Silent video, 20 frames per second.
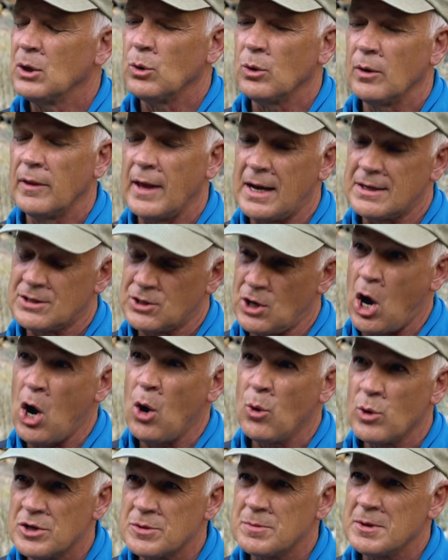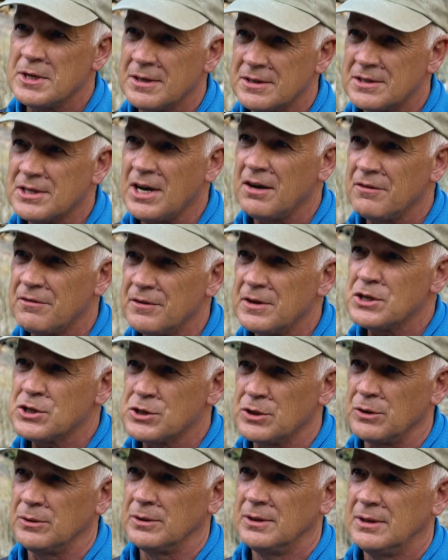Well, that's always been a tough
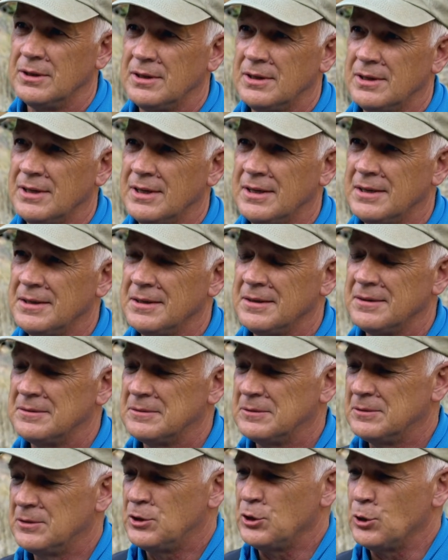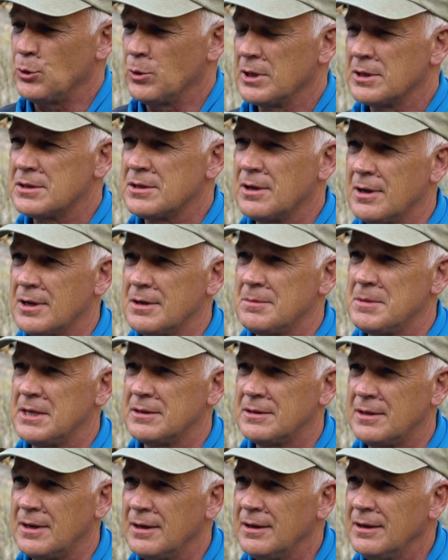issue. Do you want to talk
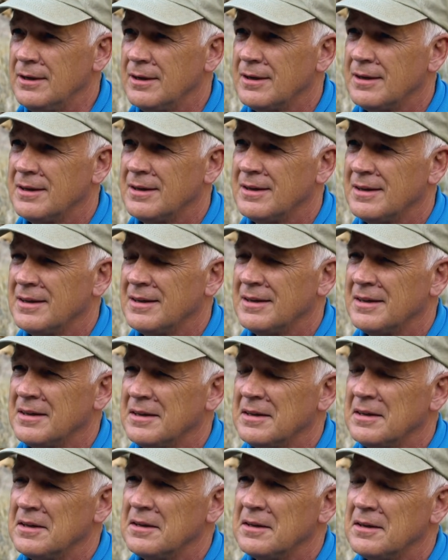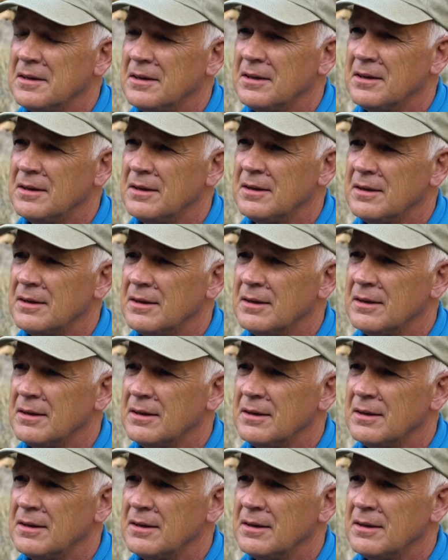about that? Well, I have a friend